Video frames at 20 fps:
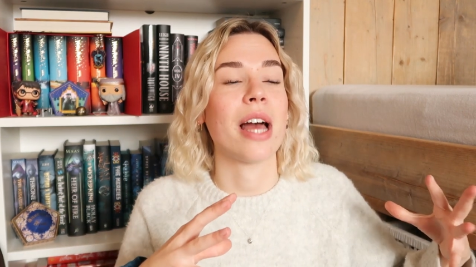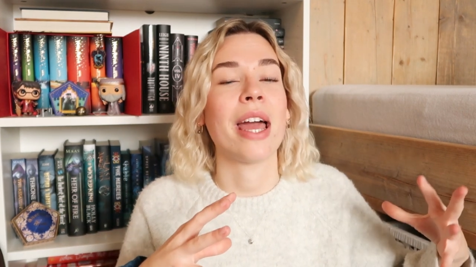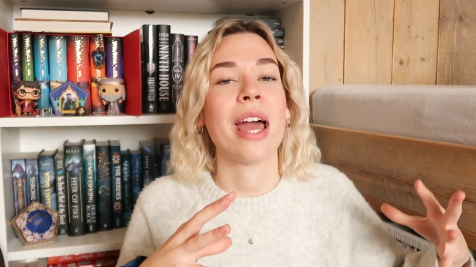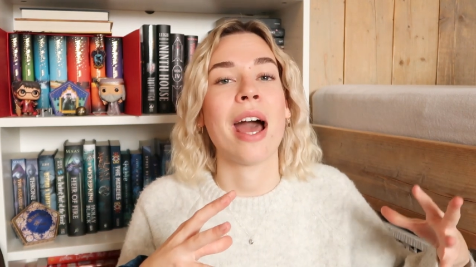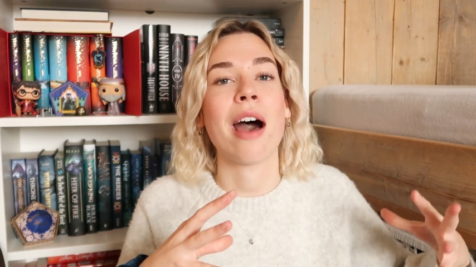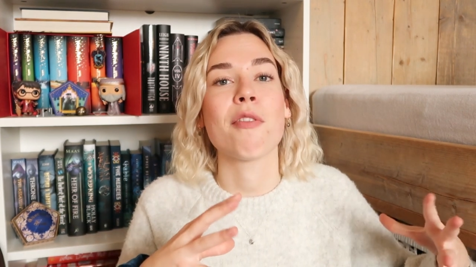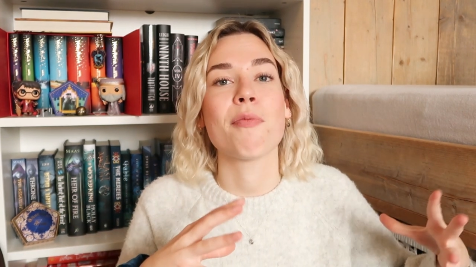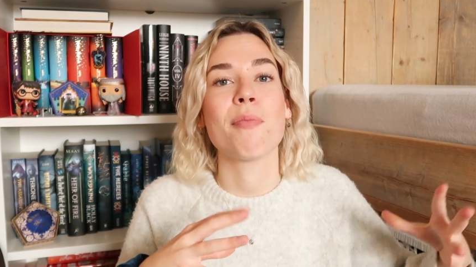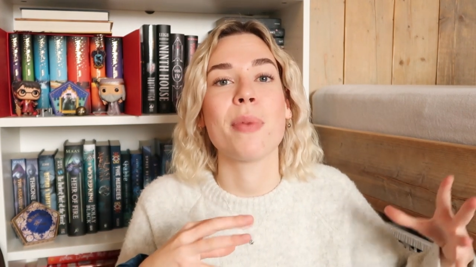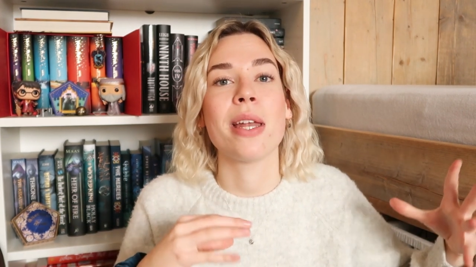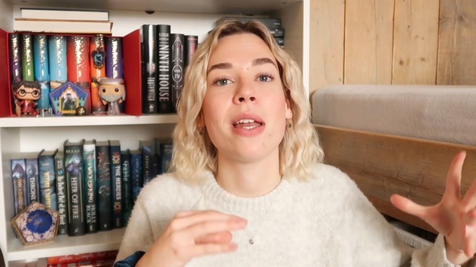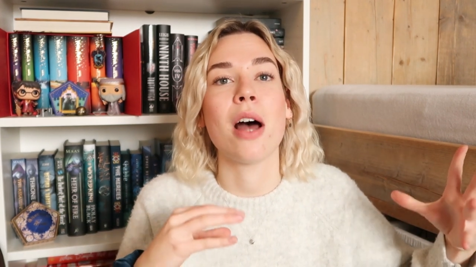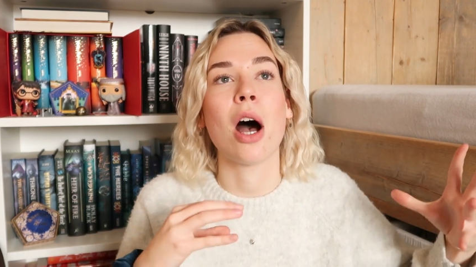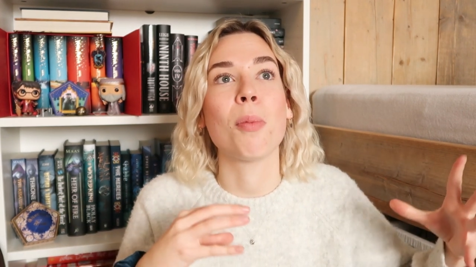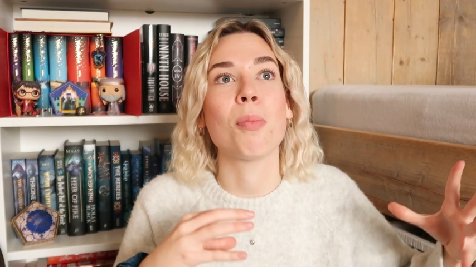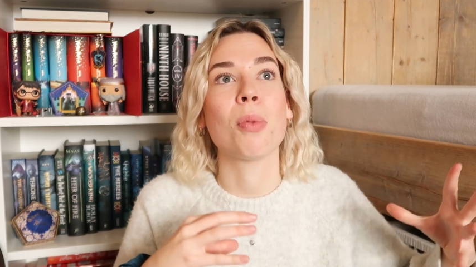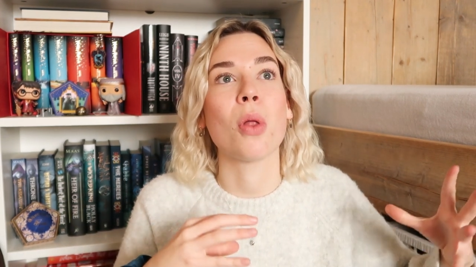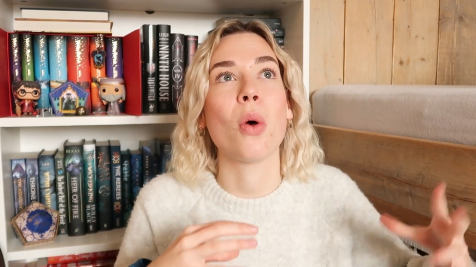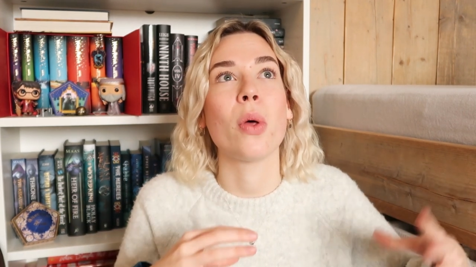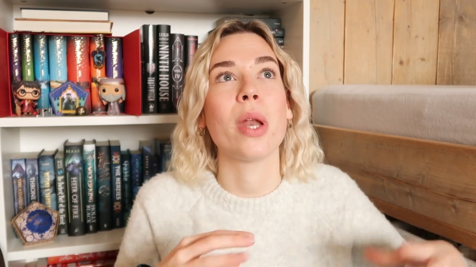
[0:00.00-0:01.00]
I have been
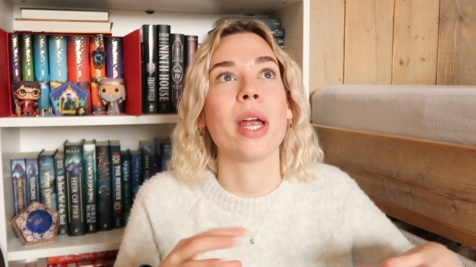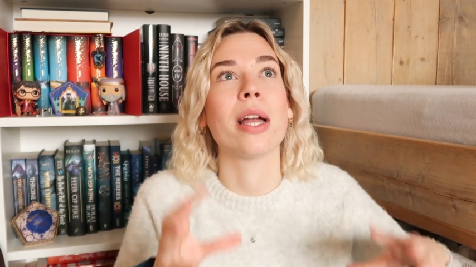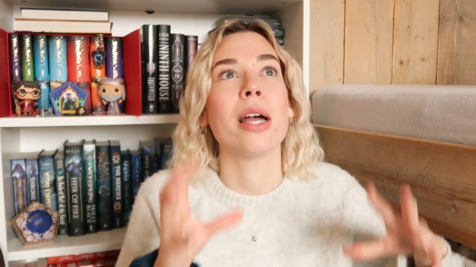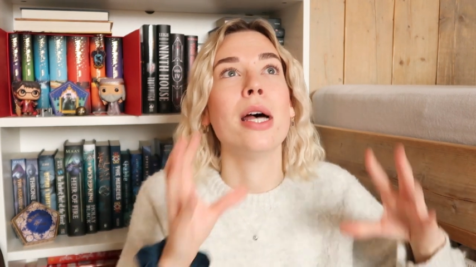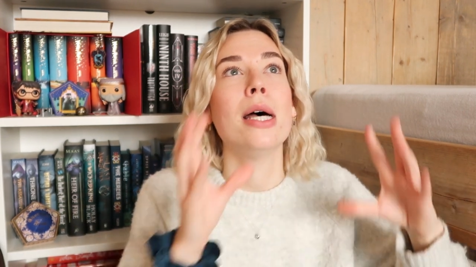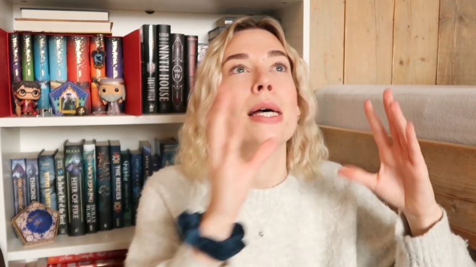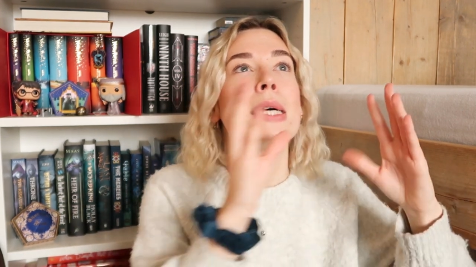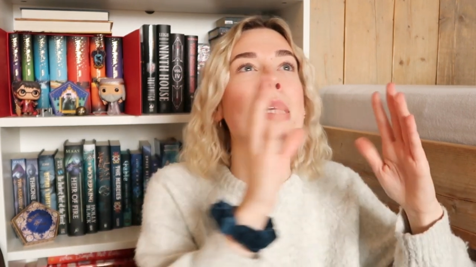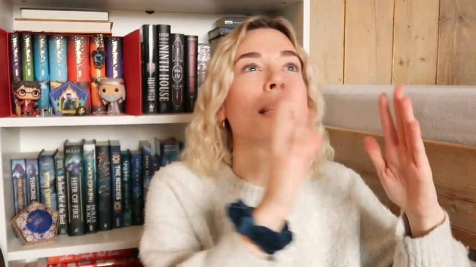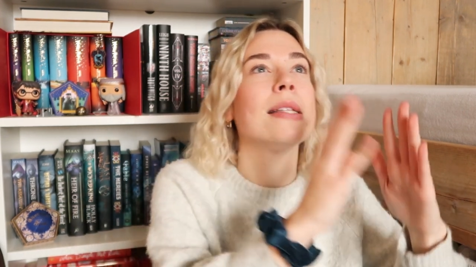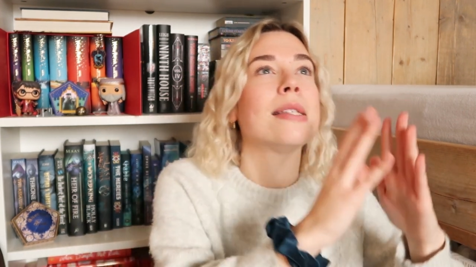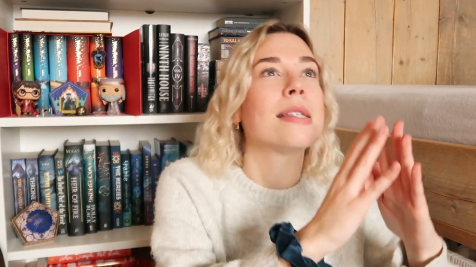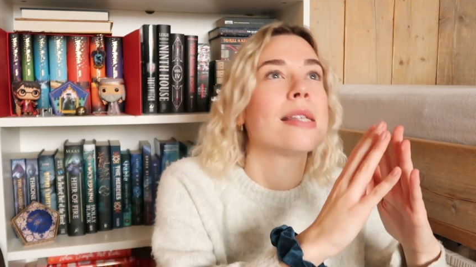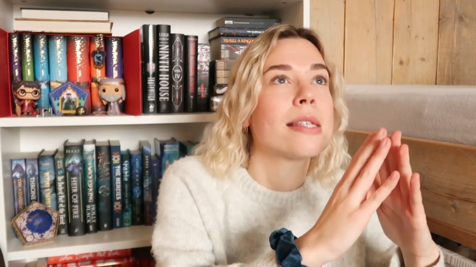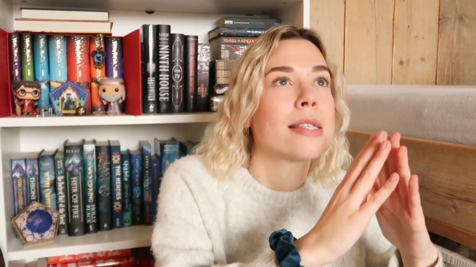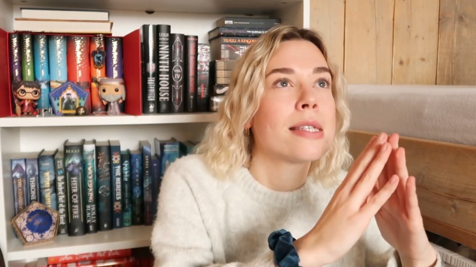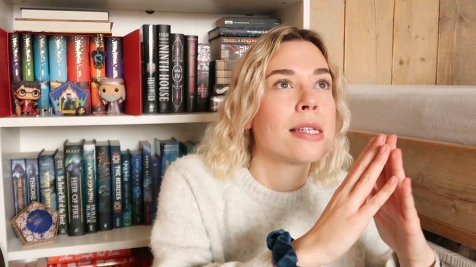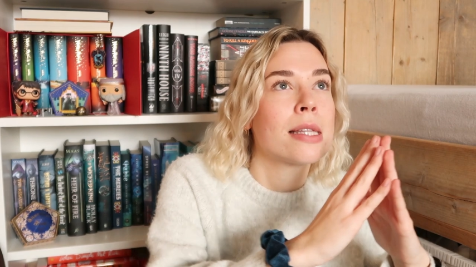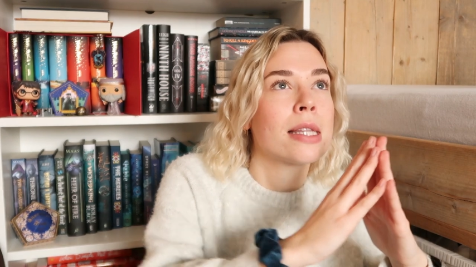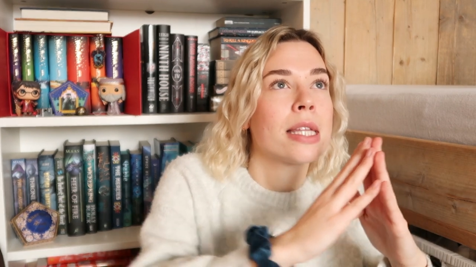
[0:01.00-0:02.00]
uploading
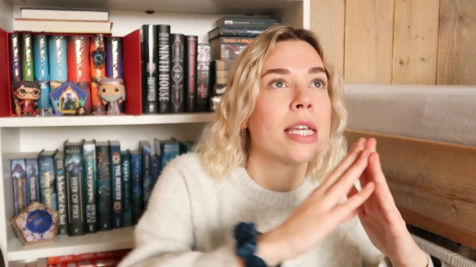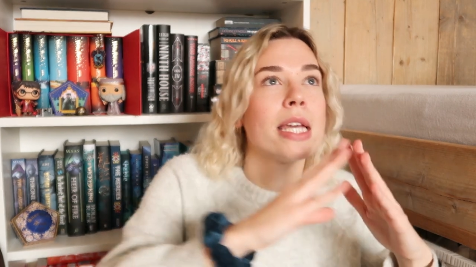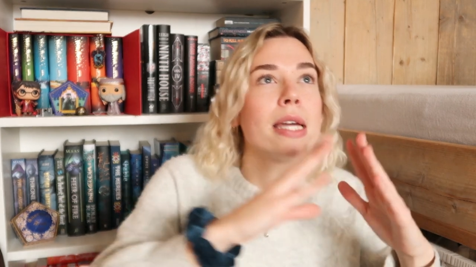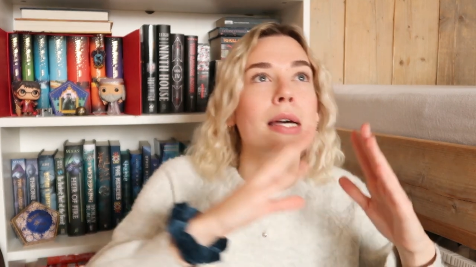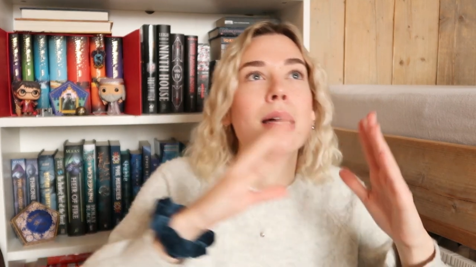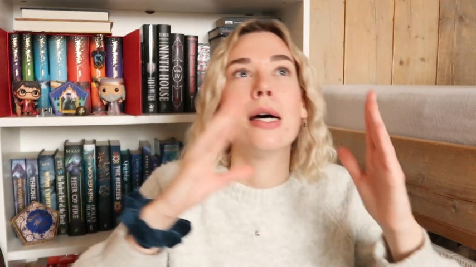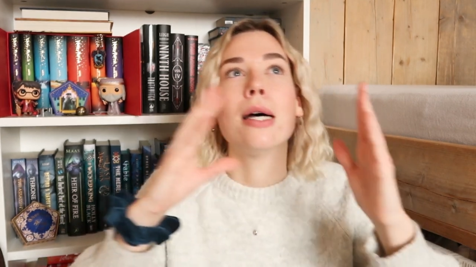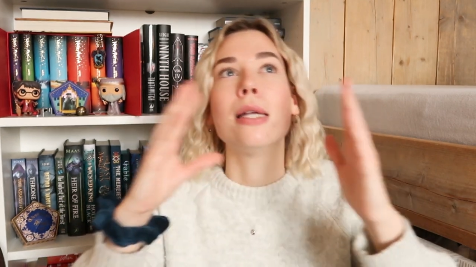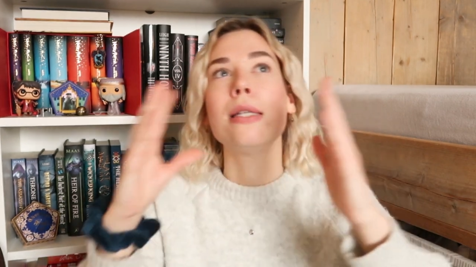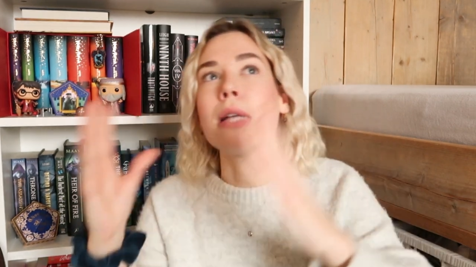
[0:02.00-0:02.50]
consistently,